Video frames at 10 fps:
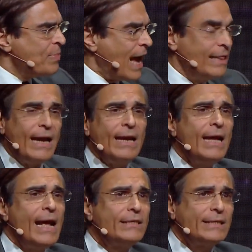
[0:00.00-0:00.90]
and that he
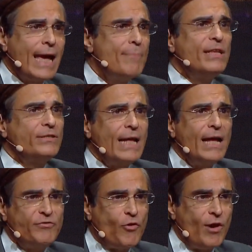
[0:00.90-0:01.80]
has kept this
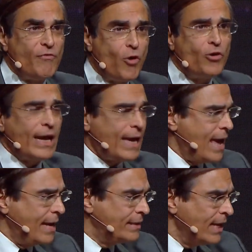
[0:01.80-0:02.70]
date for 4
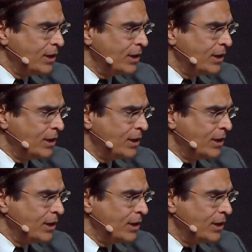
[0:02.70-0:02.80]
decades.